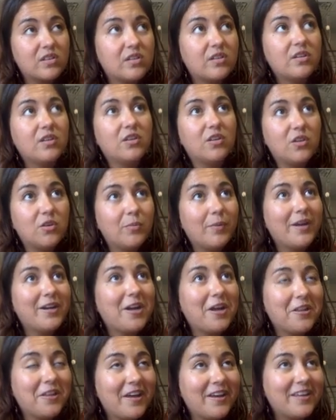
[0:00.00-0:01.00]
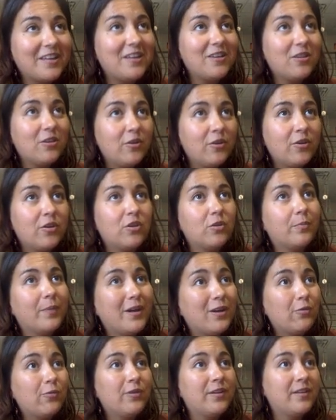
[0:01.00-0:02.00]
You might not like either, you
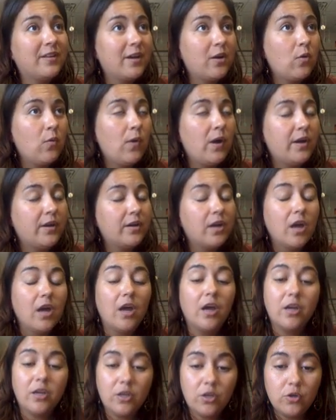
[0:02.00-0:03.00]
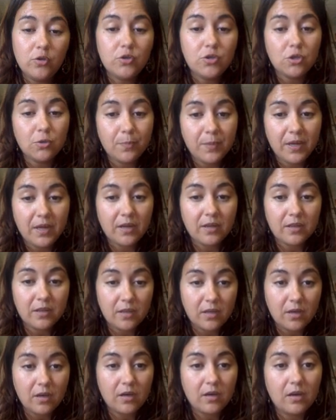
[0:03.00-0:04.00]
might only like one. You should pick
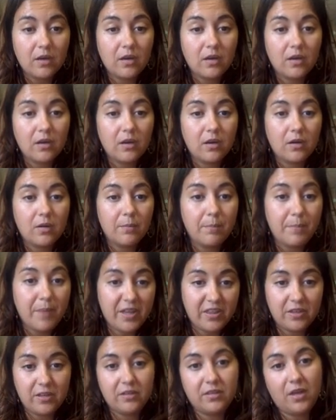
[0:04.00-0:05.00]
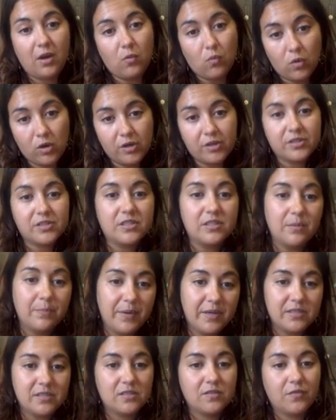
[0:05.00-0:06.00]
the method that works the
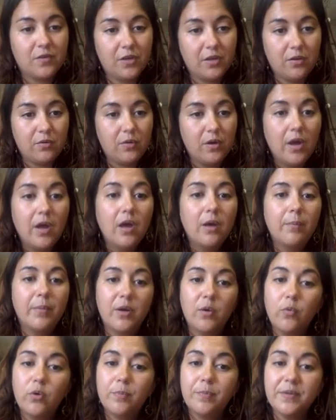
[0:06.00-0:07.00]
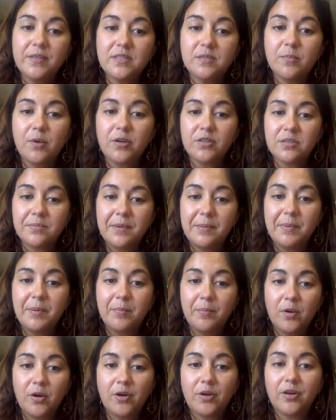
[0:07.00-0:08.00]
best for you. But it would be smart to maybe
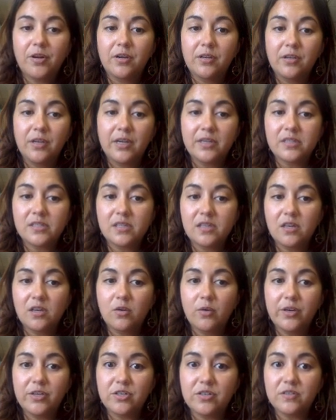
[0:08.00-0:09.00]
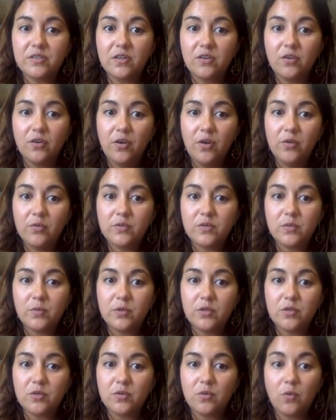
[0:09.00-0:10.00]
mark next to the equations in your notes,
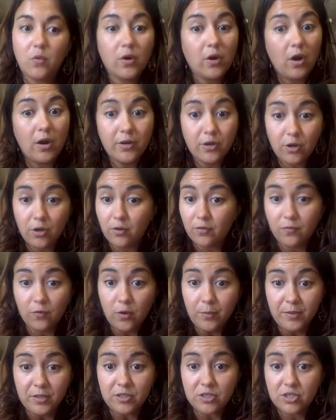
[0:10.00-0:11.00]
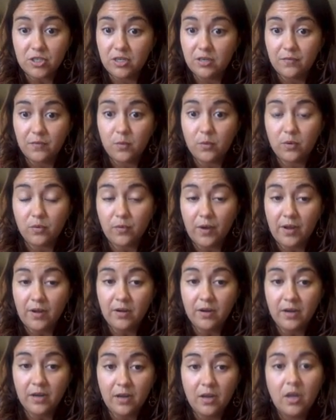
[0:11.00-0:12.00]
or on your formula sheet if you want to write
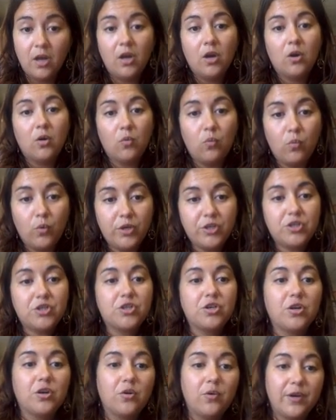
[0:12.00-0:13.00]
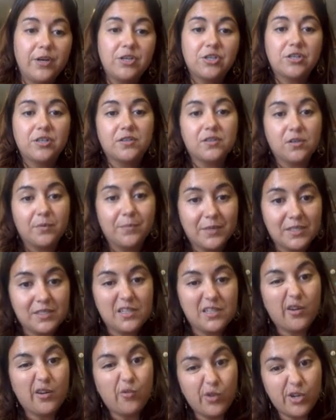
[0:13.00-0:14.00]
on it, which equations are
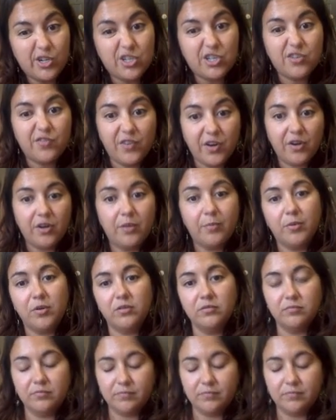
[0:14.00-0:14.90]
missing which variable.